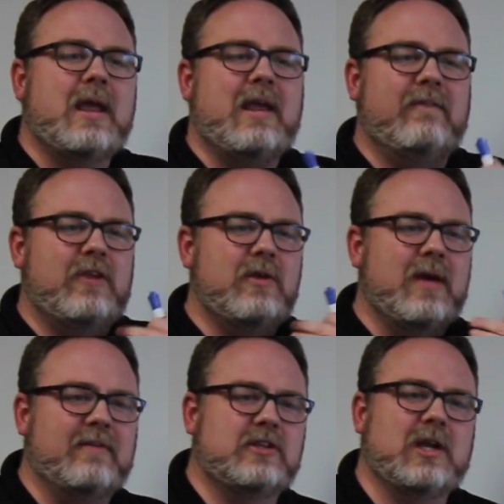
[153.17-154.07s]
if you
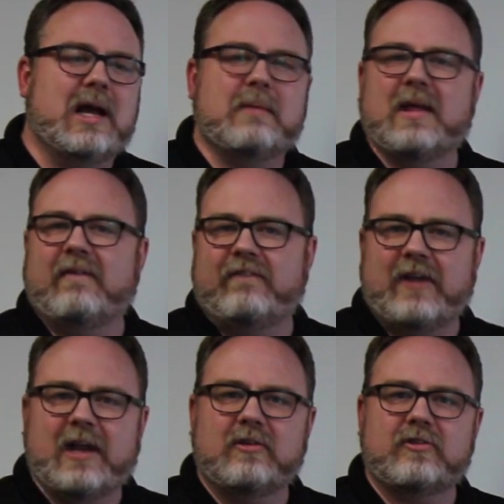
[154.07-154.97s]
have a job that
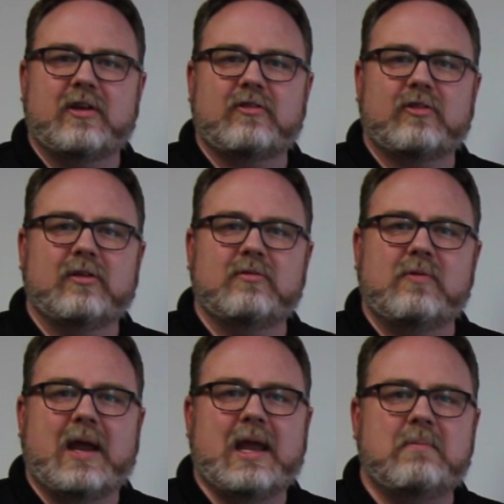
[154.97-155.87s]
fails in a certain
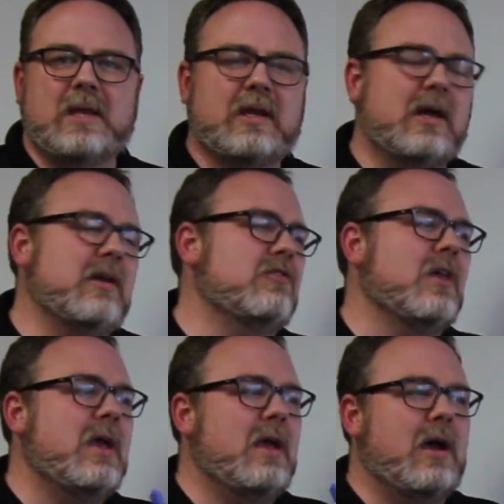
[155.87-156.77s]
way because